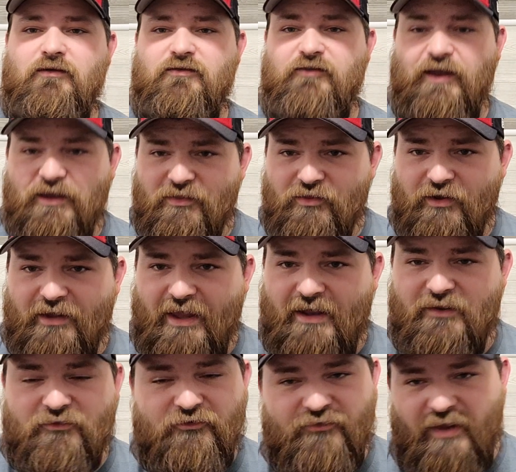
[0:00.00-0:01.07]
Take a look at
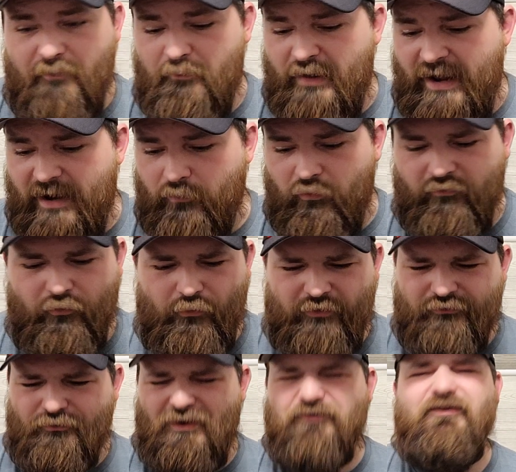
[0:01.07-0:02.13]
it. Step back. Every
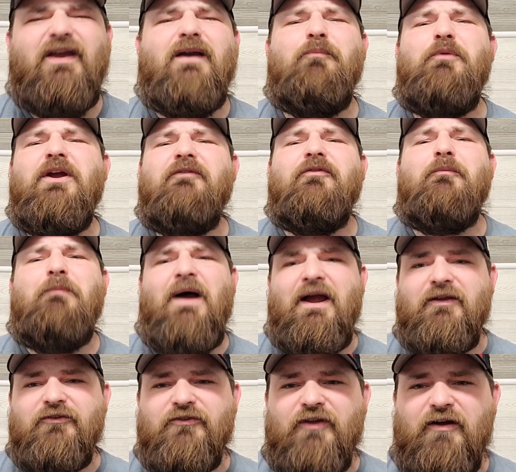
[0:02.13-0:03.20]
once in a while, take a break from
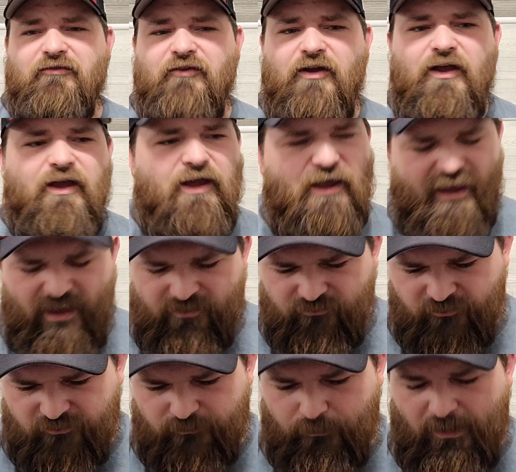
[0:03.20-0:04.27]
buying stuff and
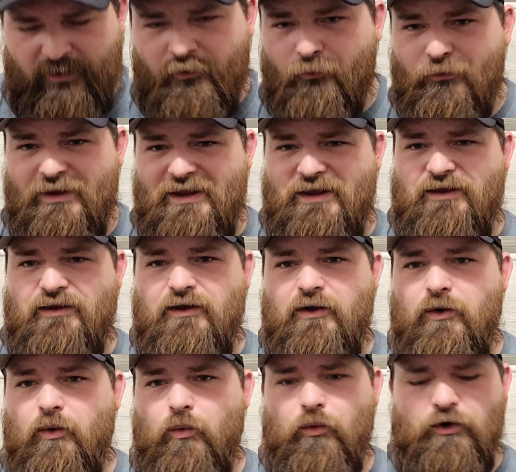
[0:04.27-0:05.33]
just spend a week
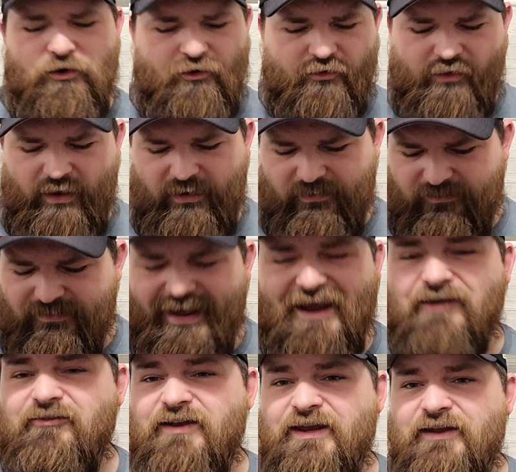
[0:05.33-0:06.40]
where you're like
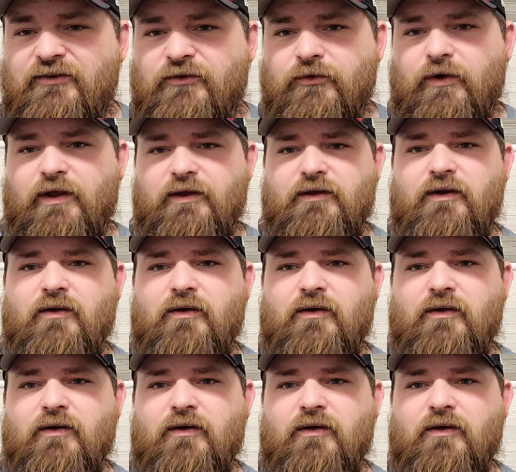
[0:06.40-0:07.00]
diving into it.